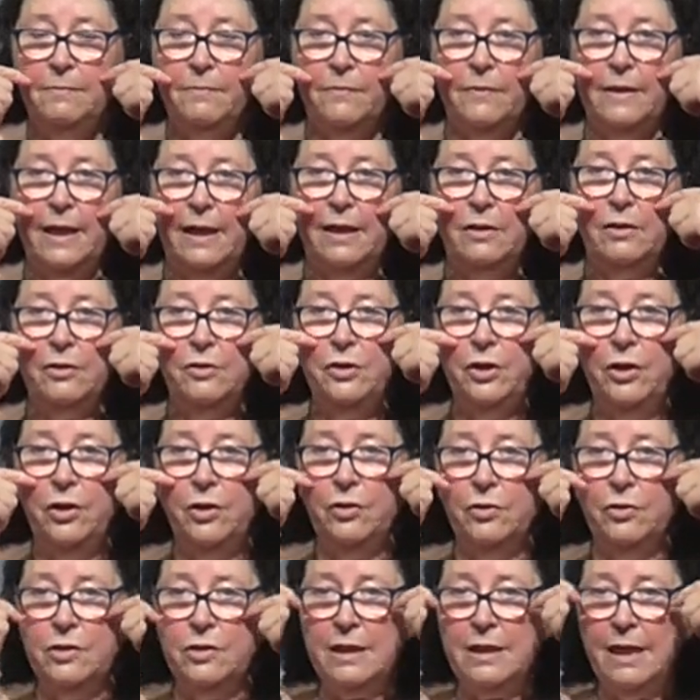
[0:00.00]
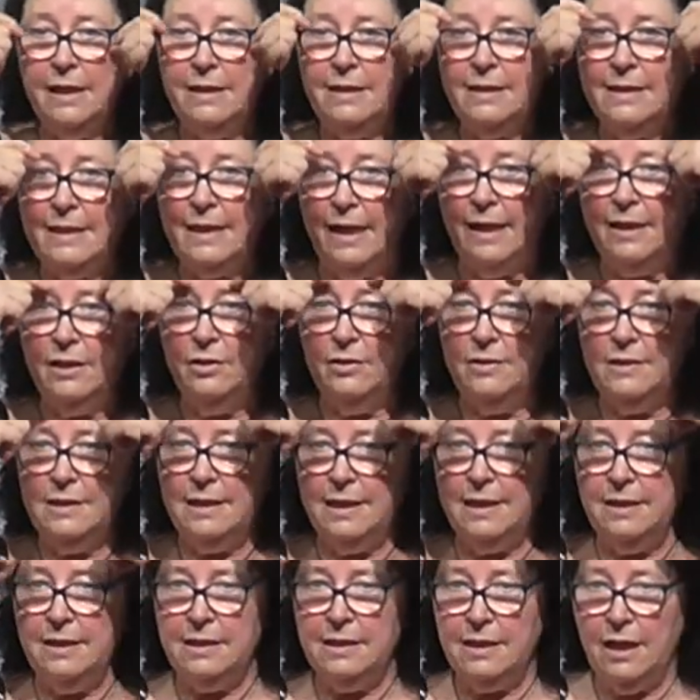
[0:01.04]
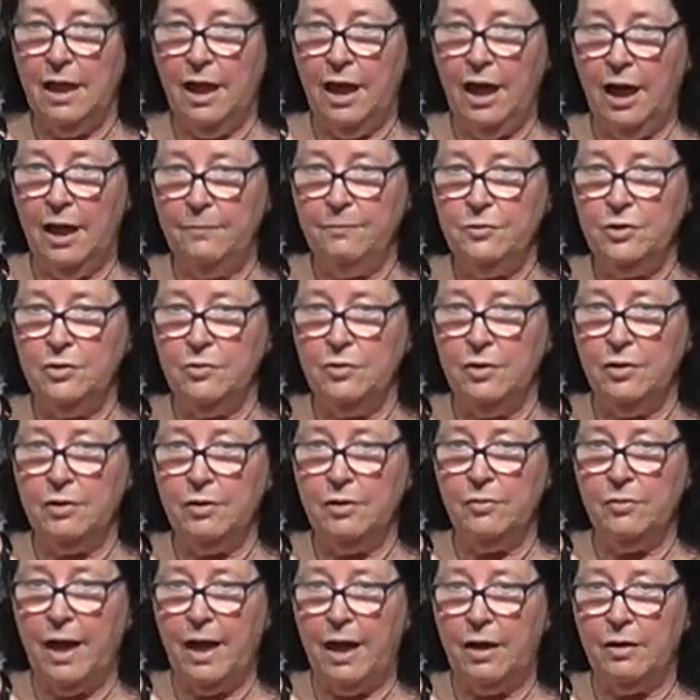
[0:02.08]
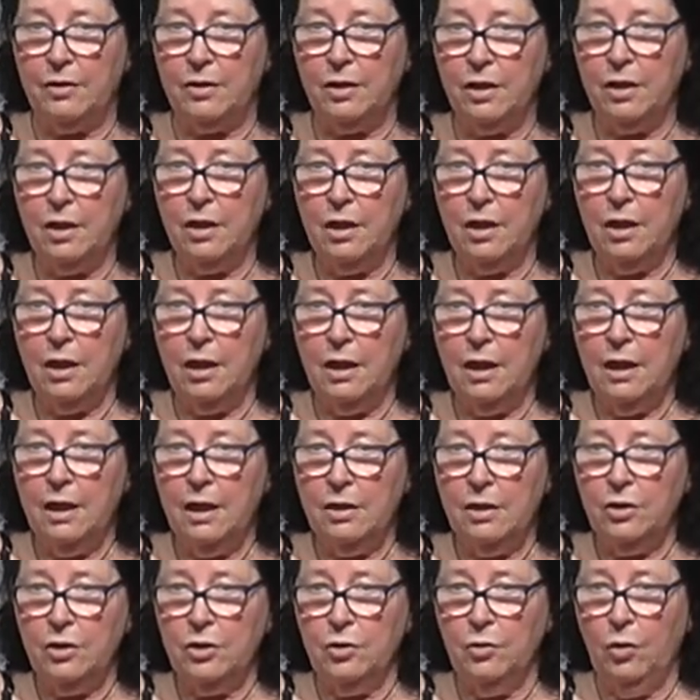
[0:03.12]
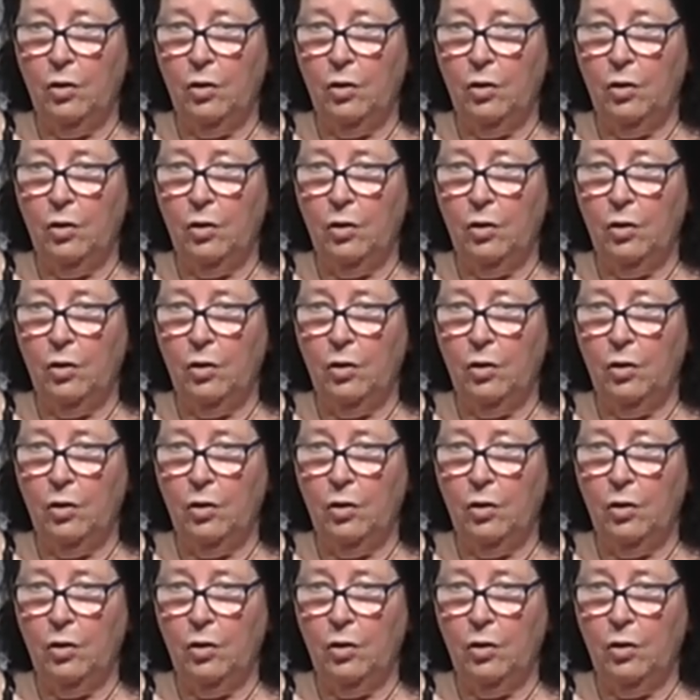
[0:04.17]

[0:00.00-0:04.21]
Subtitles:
then the nose, sinuses, up to the crown. You